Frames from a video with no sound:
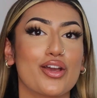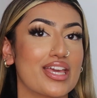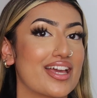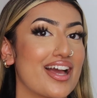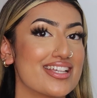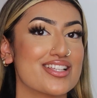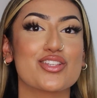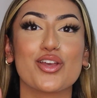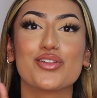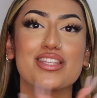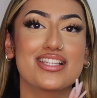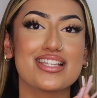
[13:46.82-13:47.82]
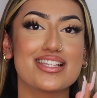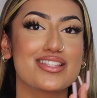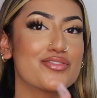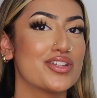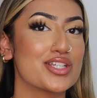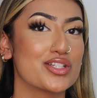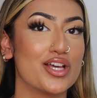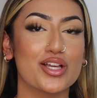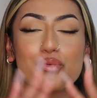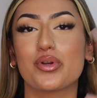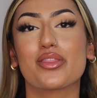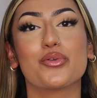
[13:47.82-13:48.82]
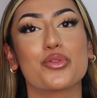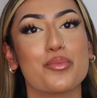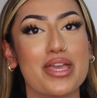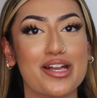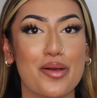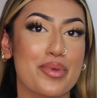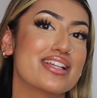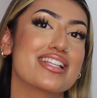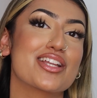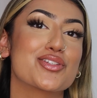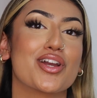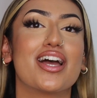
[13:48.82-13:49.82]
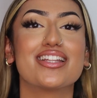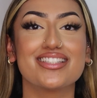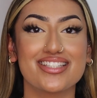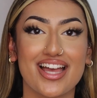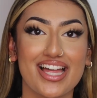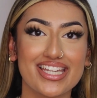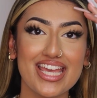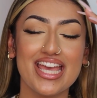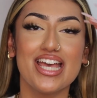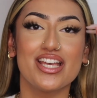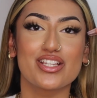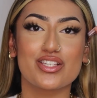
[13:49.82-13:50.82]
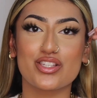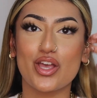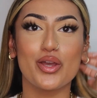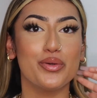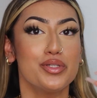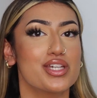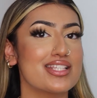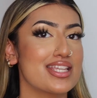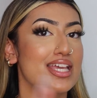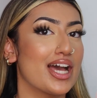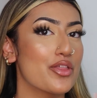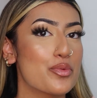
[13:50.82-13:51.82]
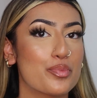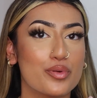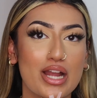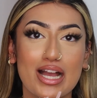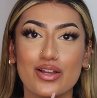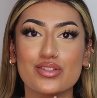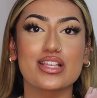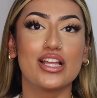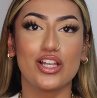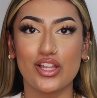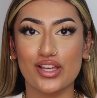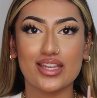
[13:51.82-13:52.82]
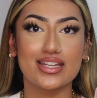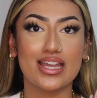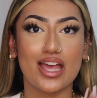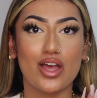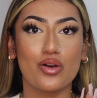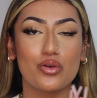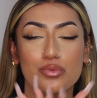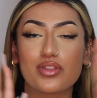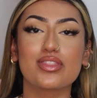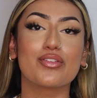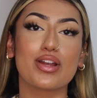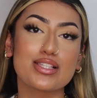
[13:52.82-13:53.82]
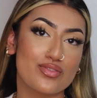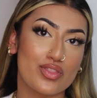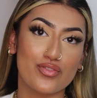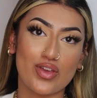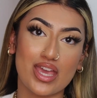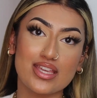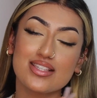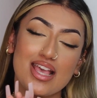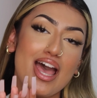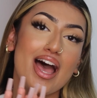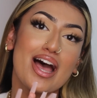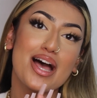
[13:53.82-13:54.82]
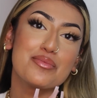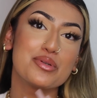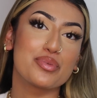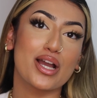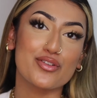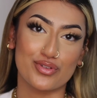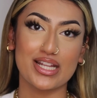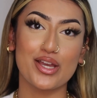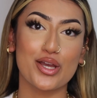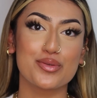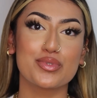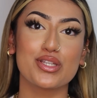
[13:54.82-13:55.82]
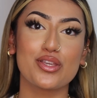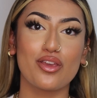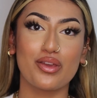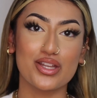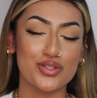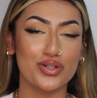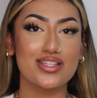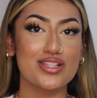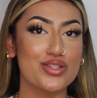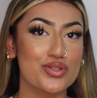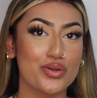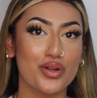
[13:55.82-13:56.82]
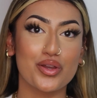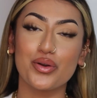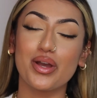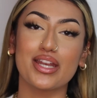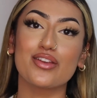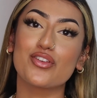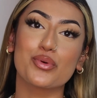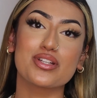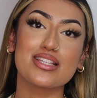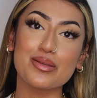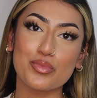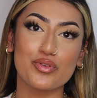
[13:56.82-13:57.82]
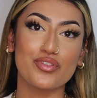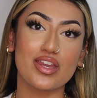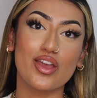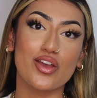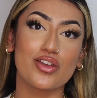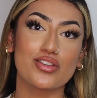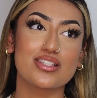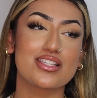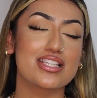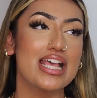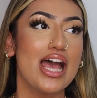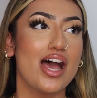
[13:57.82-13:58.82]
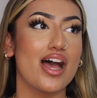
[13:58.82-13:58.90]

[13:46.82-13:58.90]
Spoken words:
Okay guys, so this is the finished look with all the makeup etc done. So you can see how the brows look now with the rest of the face. But I really hope that you enjoyed this tutorial, and if you want to see more videos